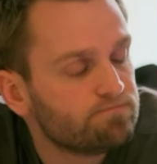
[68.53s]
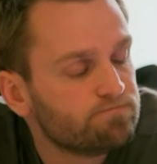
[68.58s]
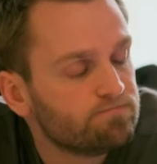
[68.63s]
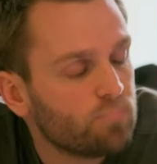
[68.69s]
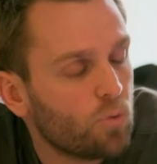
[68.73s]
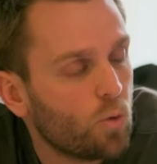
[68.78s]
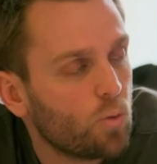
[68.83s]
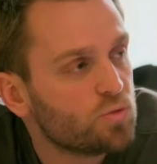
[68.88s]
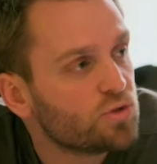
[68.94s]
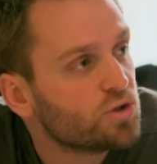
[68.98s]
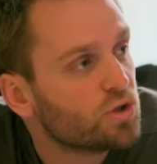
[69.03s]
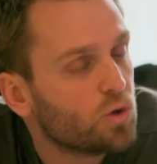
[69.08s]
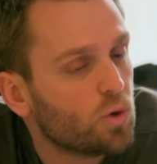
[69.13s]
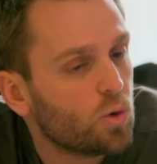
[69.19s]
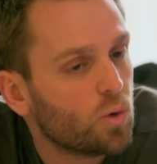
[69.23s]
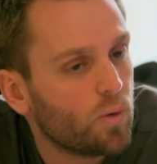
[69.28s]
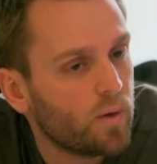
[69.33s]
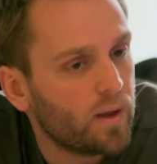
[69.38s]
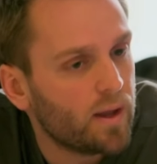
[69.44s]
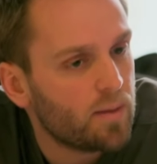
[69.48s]
would you
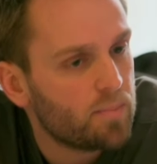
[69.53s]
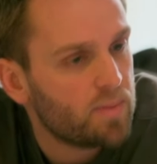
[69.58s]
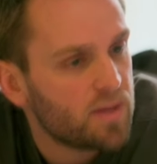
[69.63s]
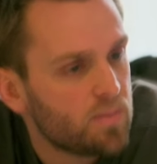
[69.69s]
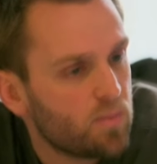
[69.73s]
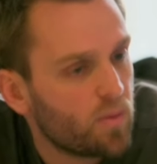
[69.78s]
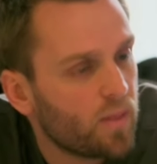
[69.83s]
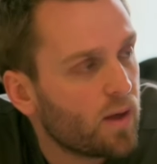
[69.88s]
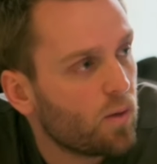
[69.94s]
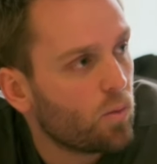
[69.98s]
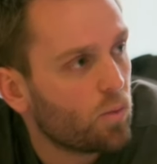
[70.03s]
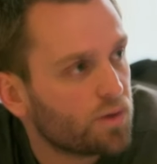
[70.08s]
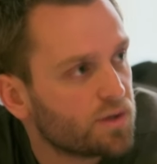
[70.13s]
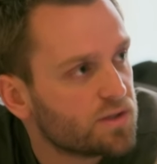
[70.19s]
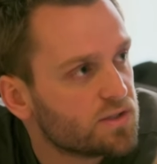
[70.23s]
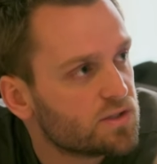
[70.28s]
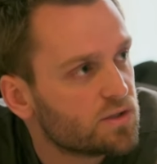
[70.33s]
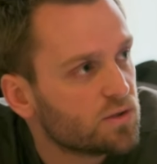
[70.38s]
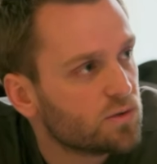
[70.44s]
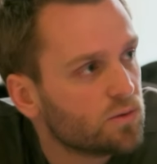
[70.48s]
call it? People that are
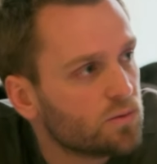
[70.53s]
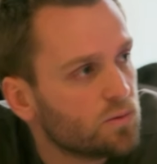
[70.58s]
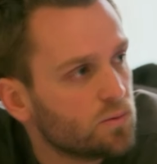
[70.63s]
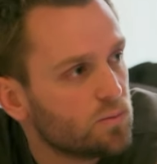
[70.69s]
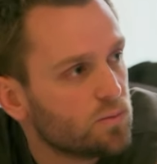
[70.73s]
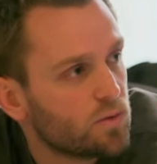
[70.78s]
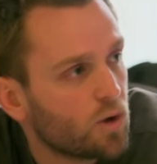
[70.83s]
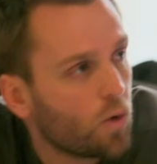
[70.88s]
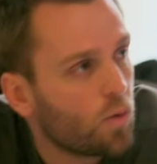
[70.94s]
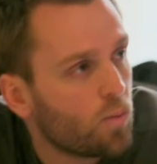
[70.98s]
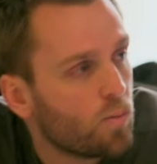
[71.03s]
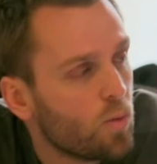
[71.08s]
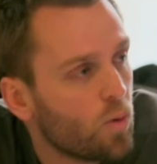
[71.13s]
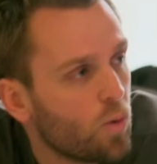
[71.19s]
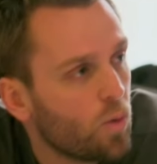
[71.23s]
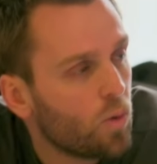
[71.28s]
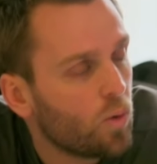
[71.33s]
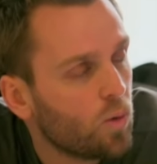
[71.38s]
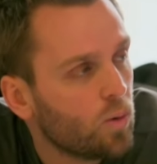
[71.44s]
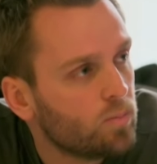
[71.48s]
wanting to know
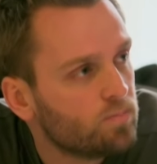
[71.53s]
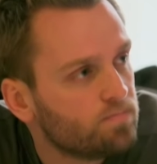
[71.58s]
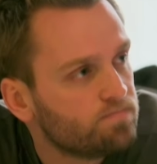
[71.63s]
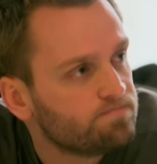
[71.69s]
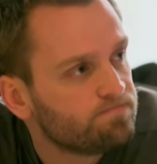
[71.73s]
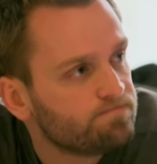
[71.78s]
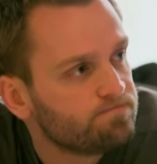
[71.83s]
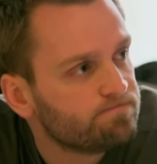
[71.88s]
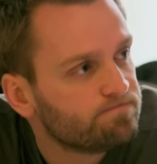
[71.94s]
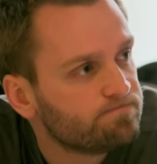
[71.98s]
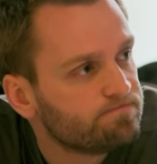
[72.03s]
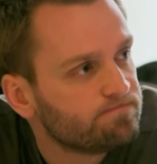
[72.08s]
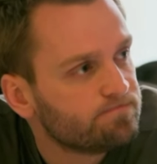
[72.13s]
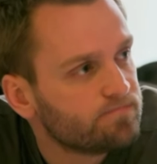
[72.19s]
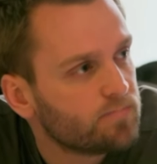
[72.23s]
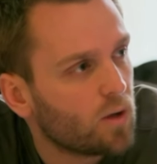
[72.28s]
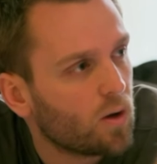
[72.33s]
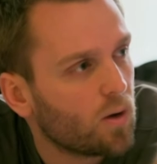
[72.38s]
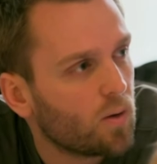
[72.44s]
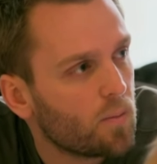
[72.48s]
more?
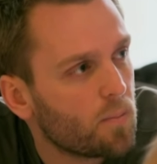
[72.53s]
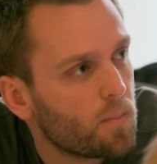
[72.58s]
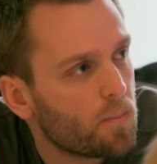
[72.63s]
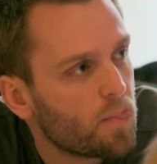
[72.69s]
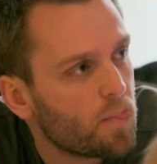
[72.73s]
No.